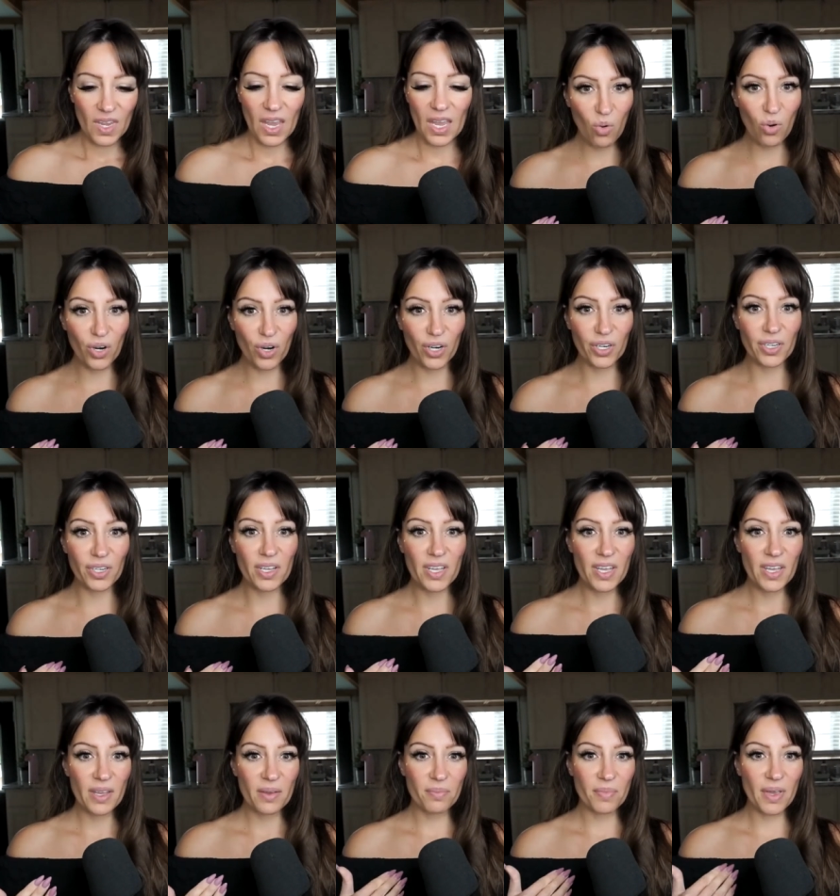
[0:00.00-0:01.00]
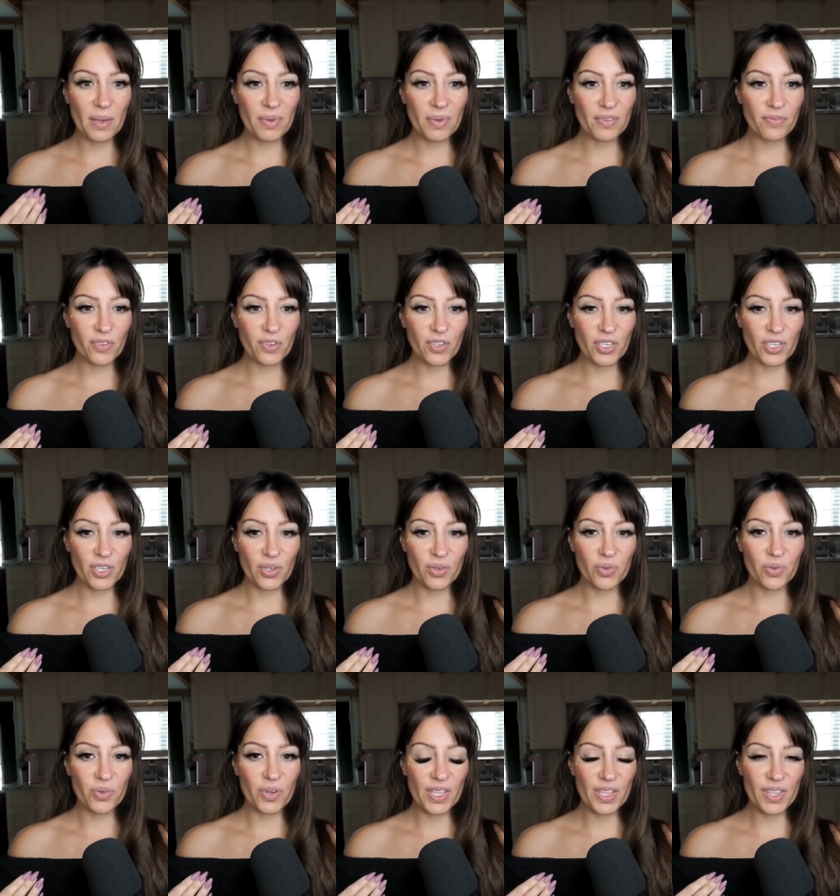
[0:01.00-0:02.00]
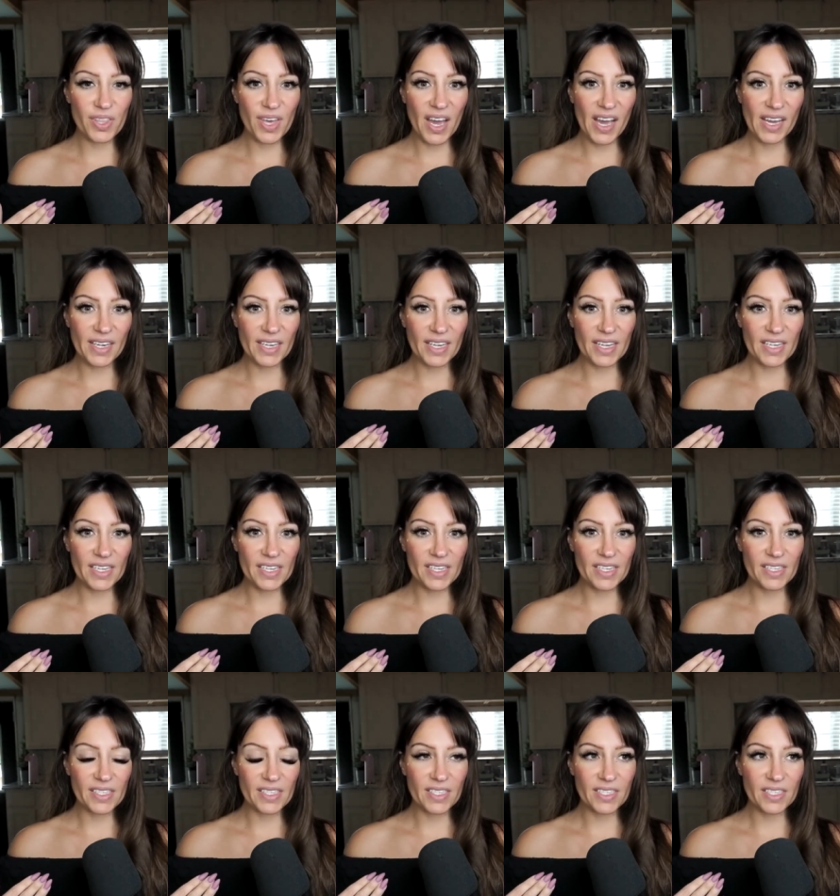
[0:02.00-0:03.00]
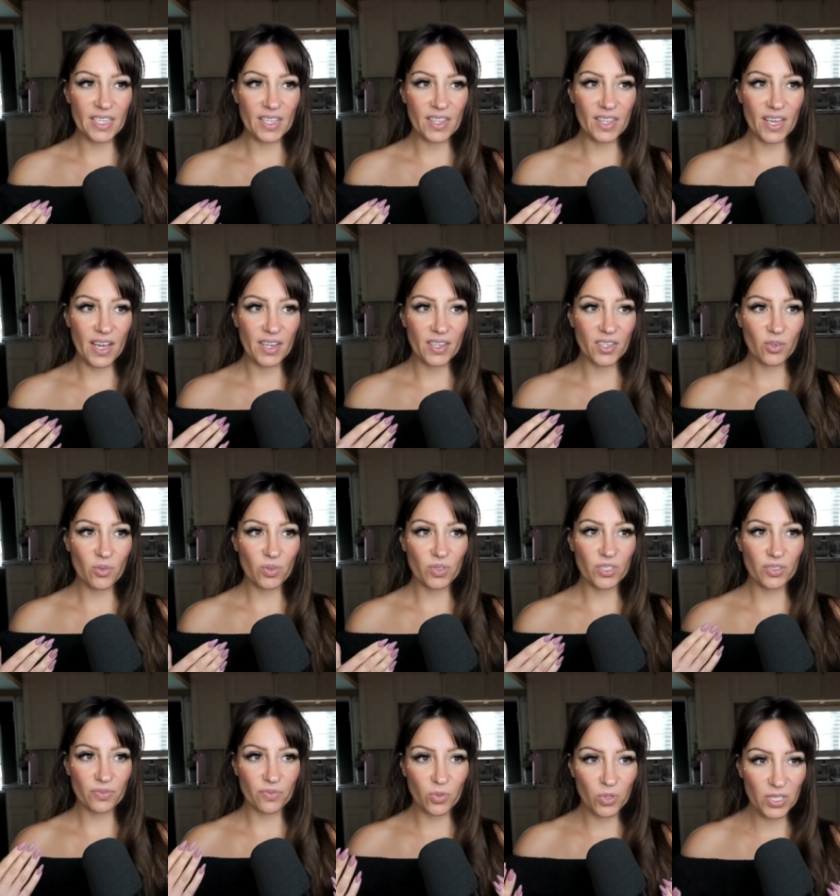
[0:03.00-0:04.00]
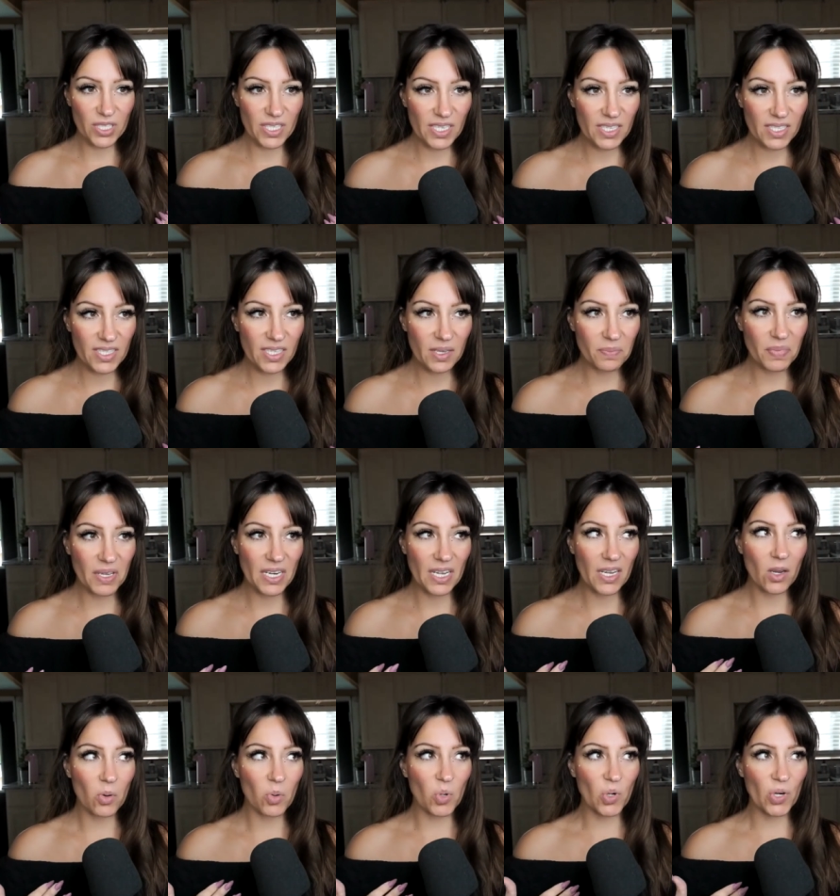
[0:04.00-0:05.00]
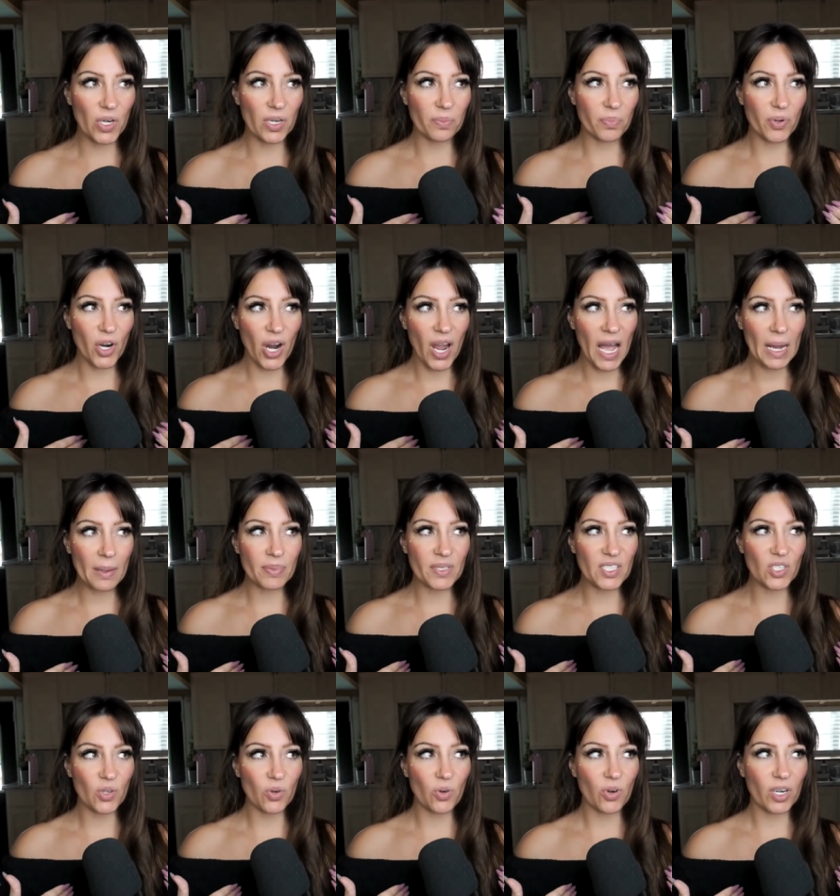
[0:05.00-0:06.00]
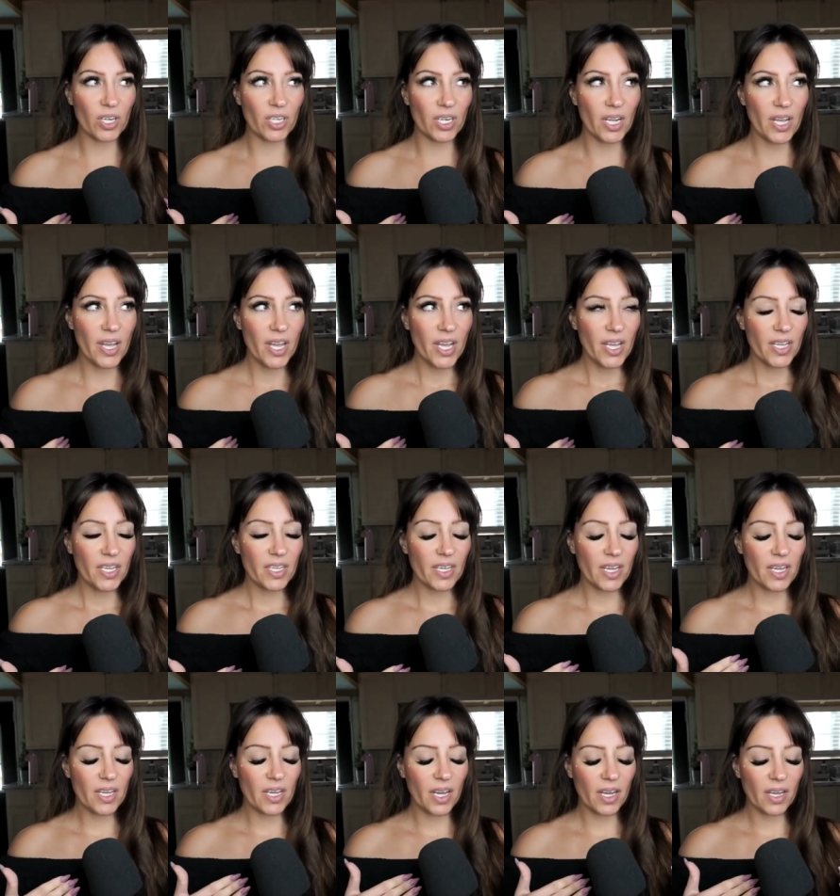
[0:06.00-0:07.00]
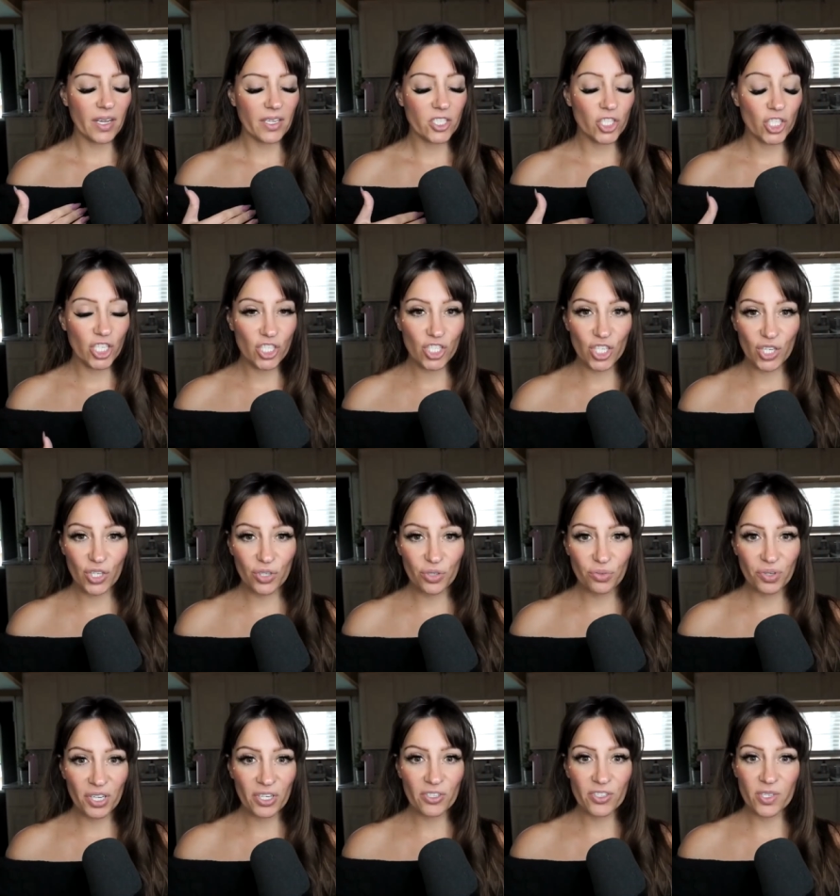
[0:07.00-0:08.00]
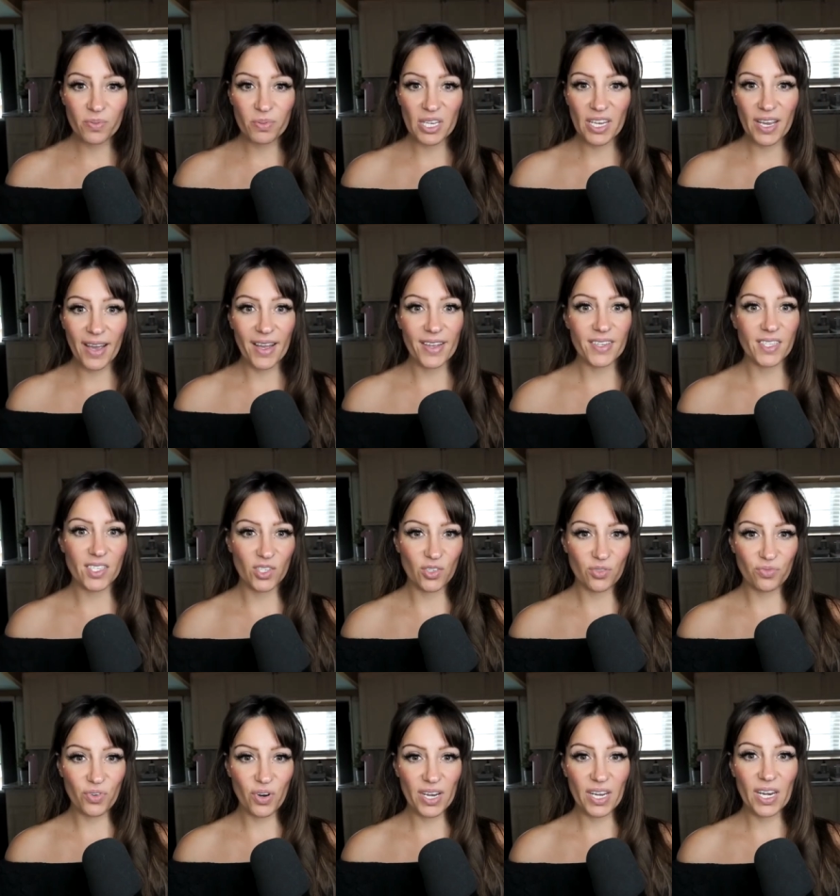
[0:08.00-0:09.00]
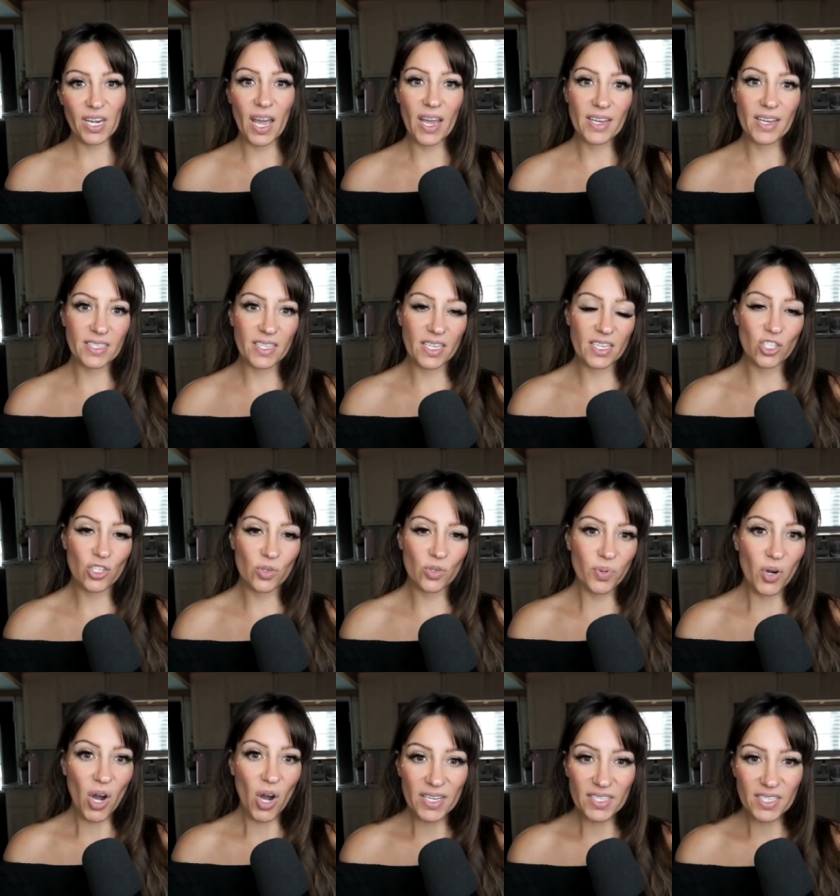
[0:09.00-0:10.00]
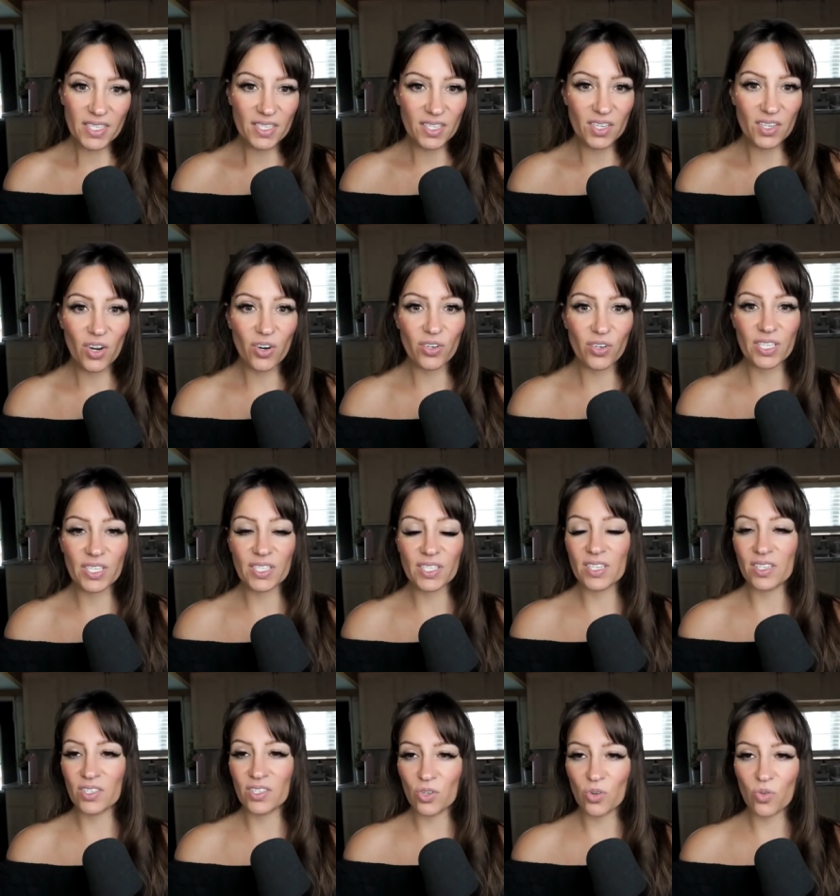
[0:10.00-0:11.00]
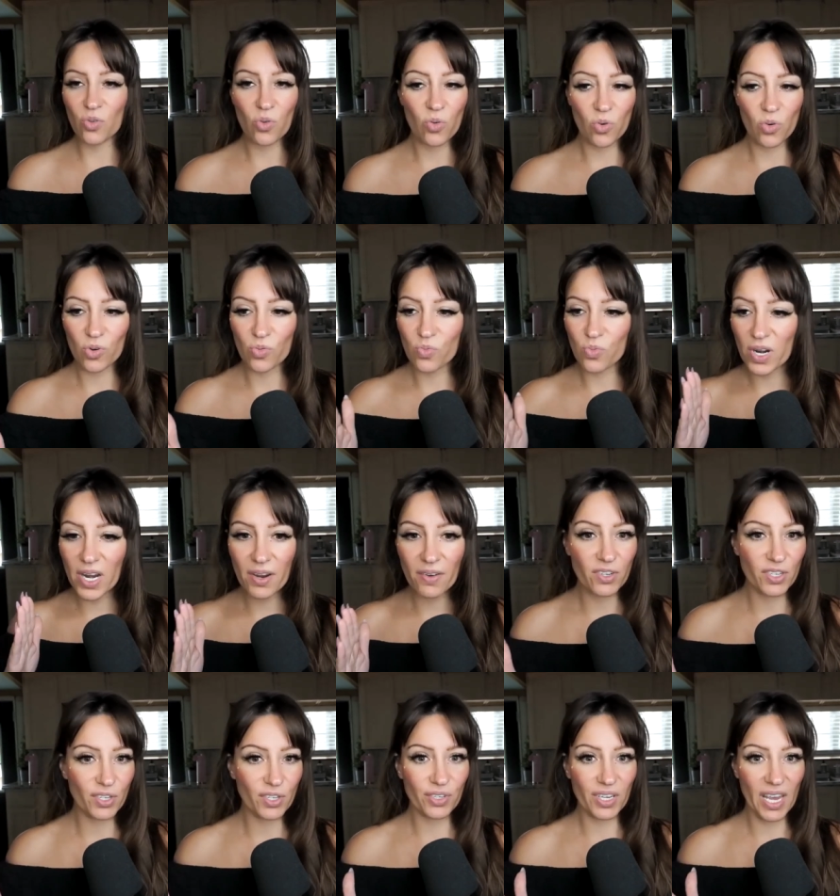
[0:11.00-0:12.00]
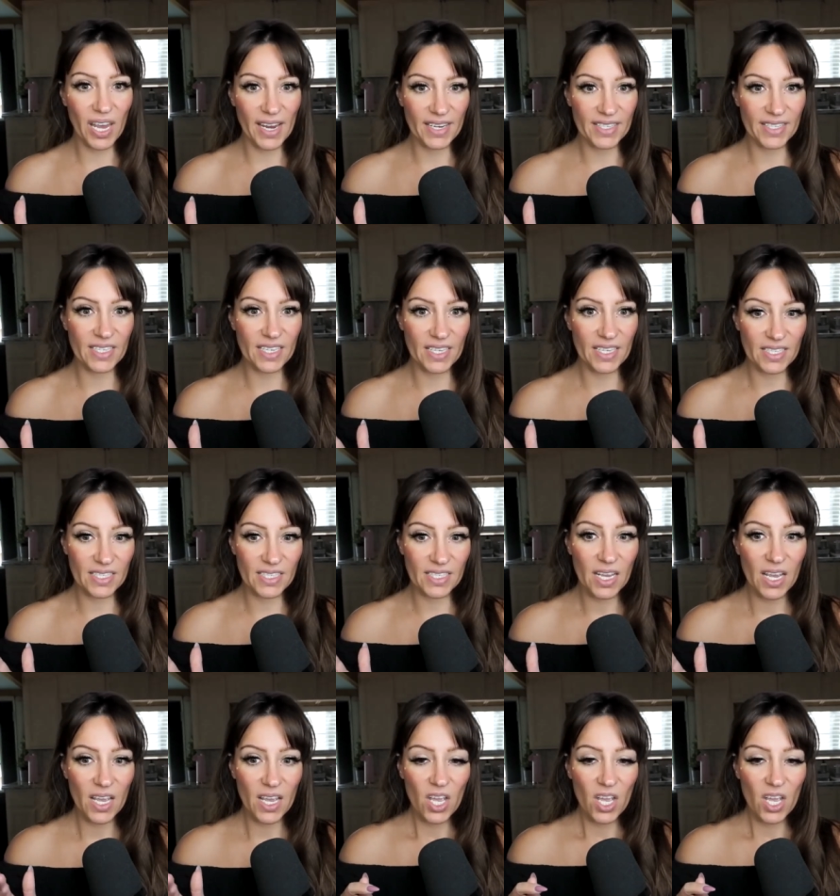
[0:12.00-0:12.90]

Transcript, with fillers: Or maybe for you, that is that you're divorcing somebody, or perhaps you're uh, changing careers because you've recognized that your boss is a narcissist, or whatever your case is.